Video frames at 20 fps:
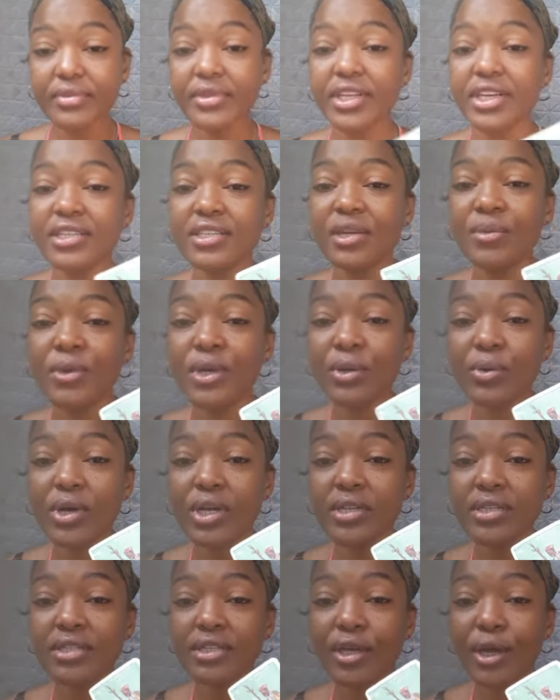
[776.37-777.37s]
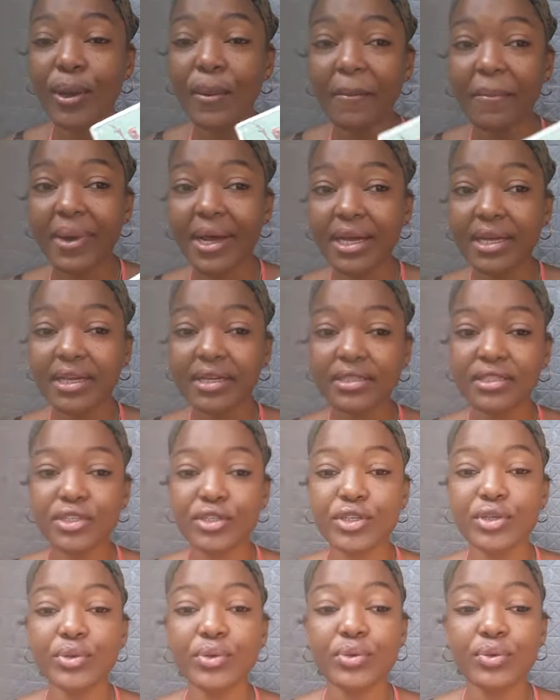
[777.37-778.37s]
Someone wants to come back
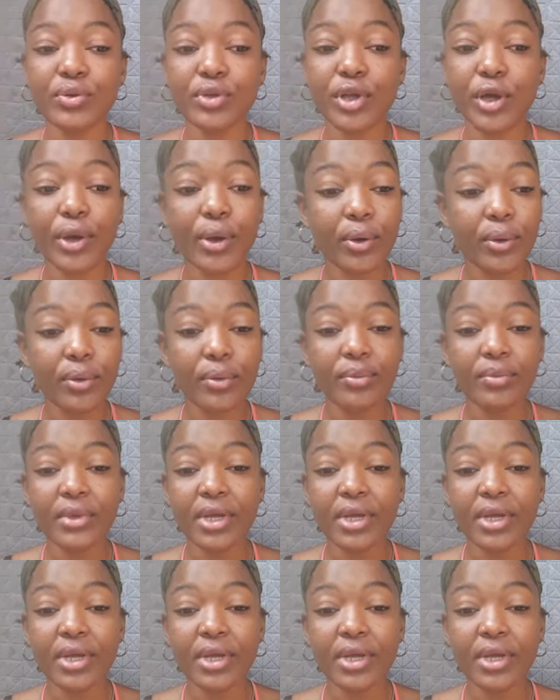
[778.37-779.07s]
to you now.